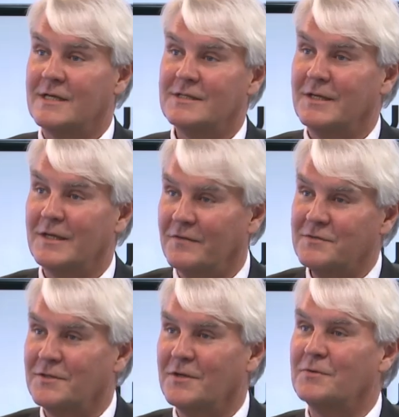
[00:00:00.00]
actually
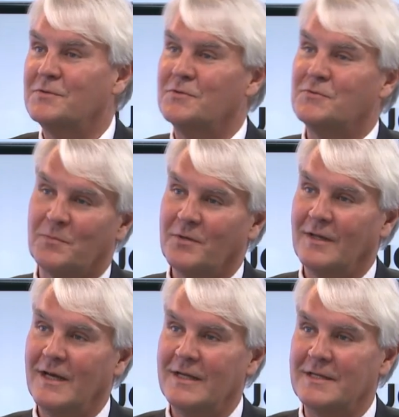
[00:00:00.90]
love to go to
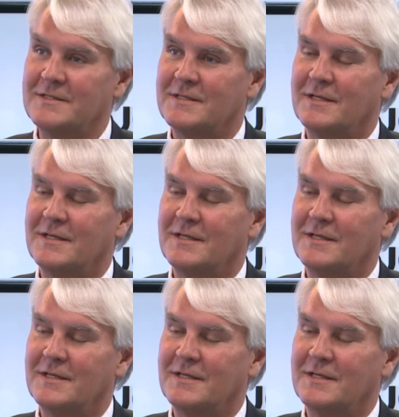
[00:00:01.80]
tropical islands.